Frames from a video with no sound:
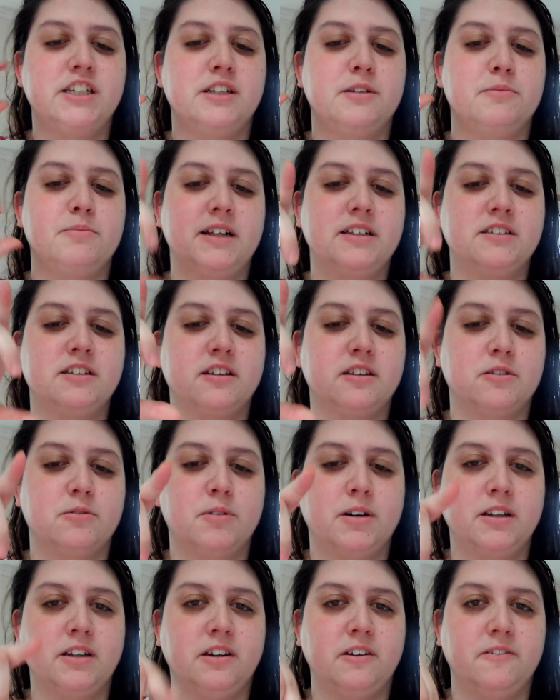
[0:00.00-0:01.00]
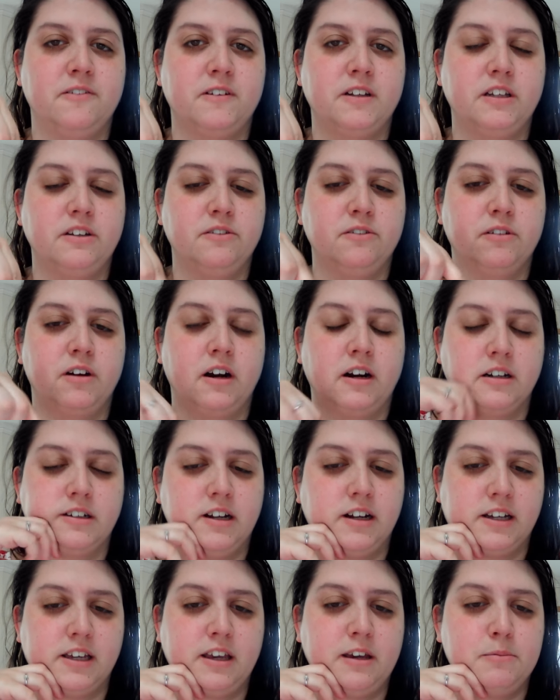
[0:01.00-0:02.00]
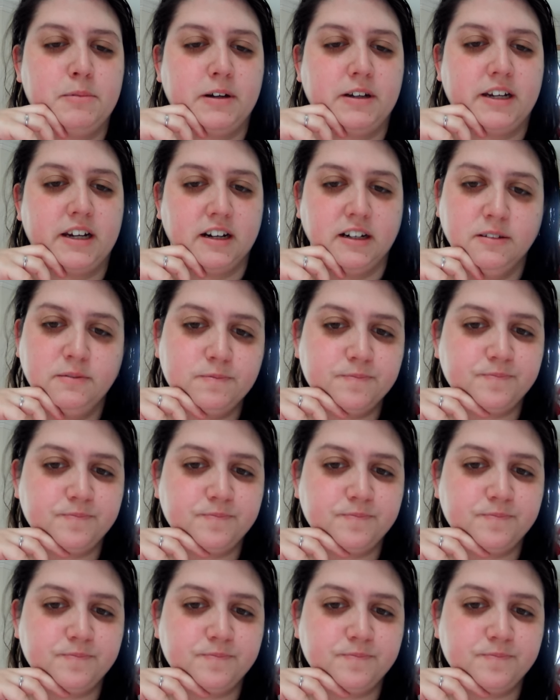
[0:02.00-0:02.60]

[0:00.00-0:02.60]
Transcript: depends on the one you, you are talking about here.